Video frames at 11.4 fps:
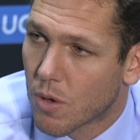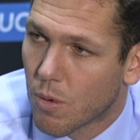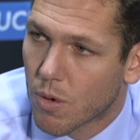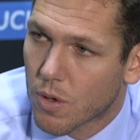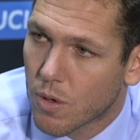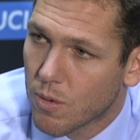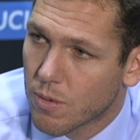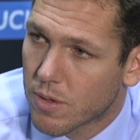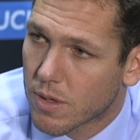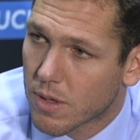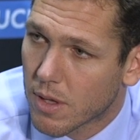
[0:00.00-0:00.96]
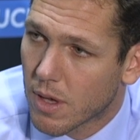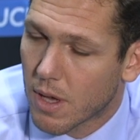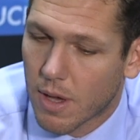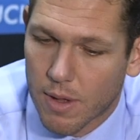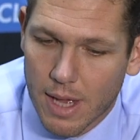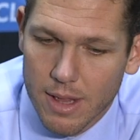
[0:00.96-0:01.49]
Well, Kuz,
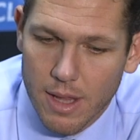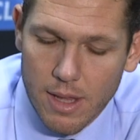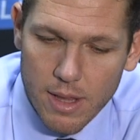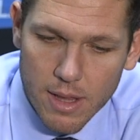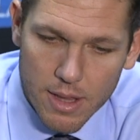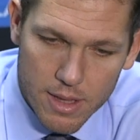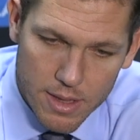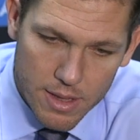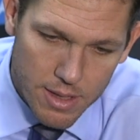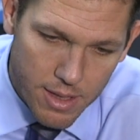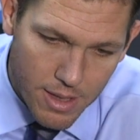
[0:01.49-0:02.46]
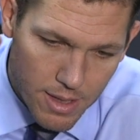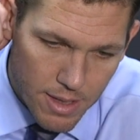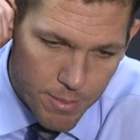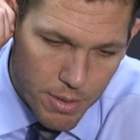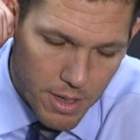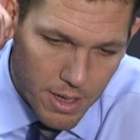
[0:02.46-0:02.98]
I think
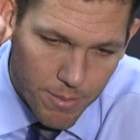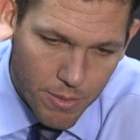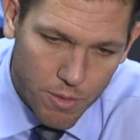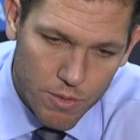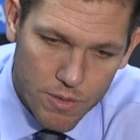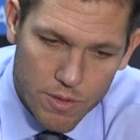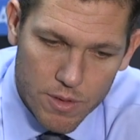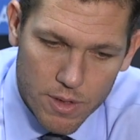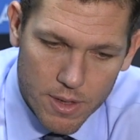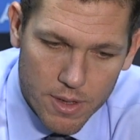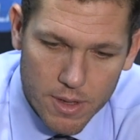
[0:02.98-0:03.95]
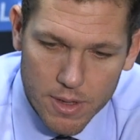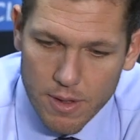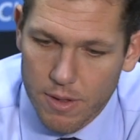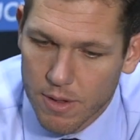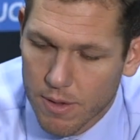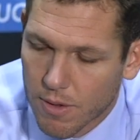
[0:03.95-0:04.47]
he picking up those
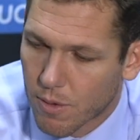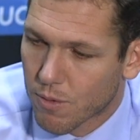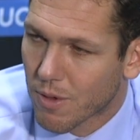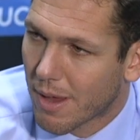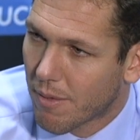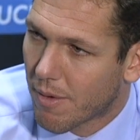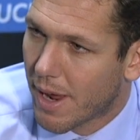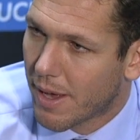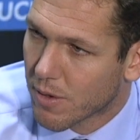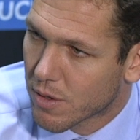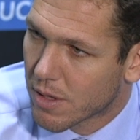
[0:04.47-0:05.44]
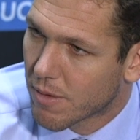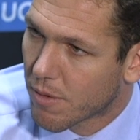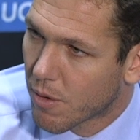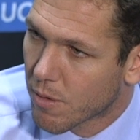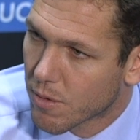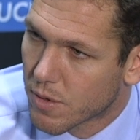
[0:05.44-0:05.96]
late fouls in the
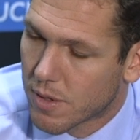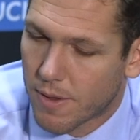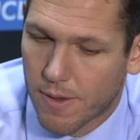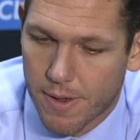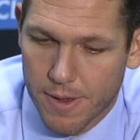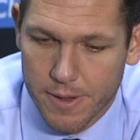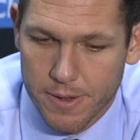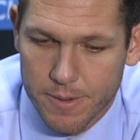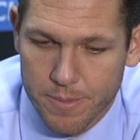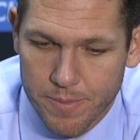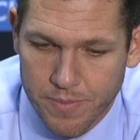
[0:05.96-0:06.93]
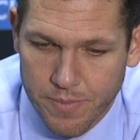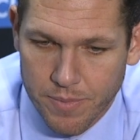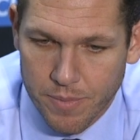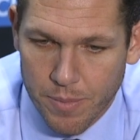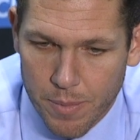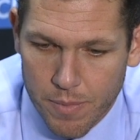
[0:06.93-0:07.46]
first.
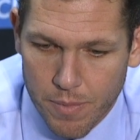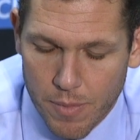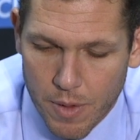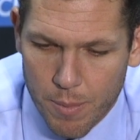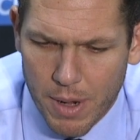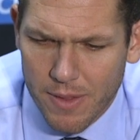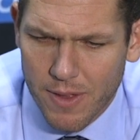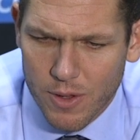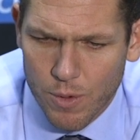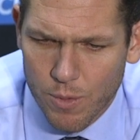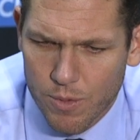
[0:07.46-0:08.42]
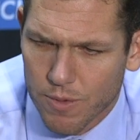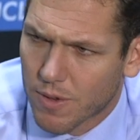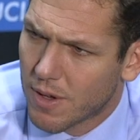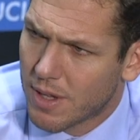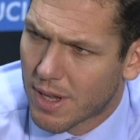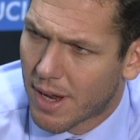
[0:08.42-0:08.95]
But I thought Kuz was
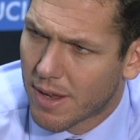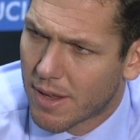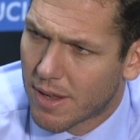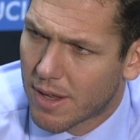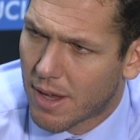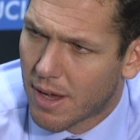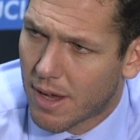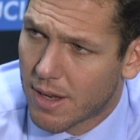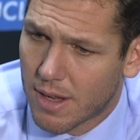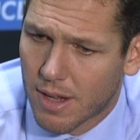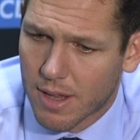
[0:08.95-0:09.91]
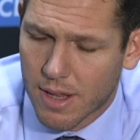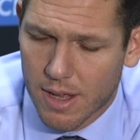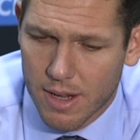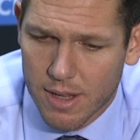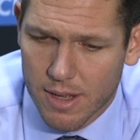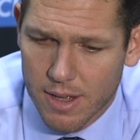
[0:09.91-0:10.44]
good tonight. I did. I
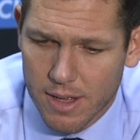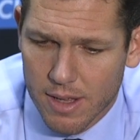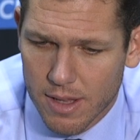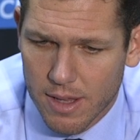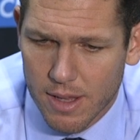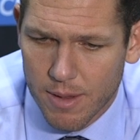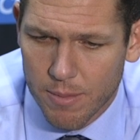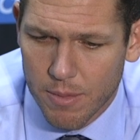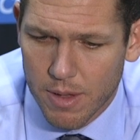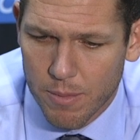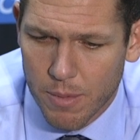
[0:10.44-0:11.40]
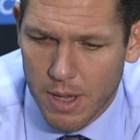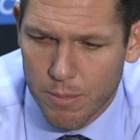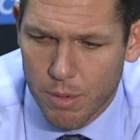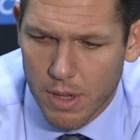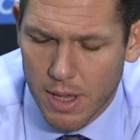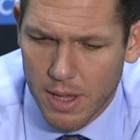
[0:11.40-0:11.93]
thought he
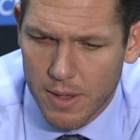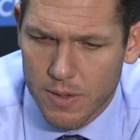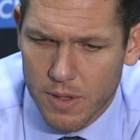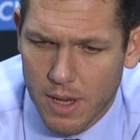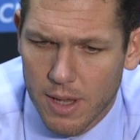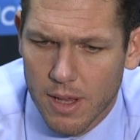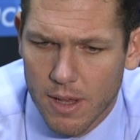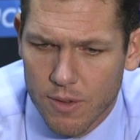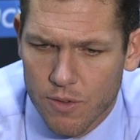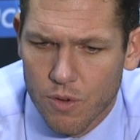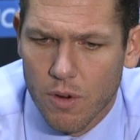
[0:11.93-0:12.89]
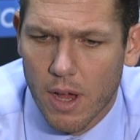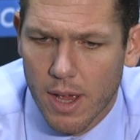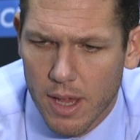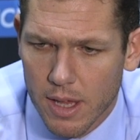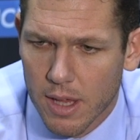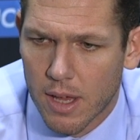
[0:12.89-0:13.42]
made plays, and he's
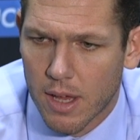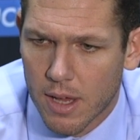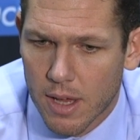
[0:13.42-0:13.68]
trying.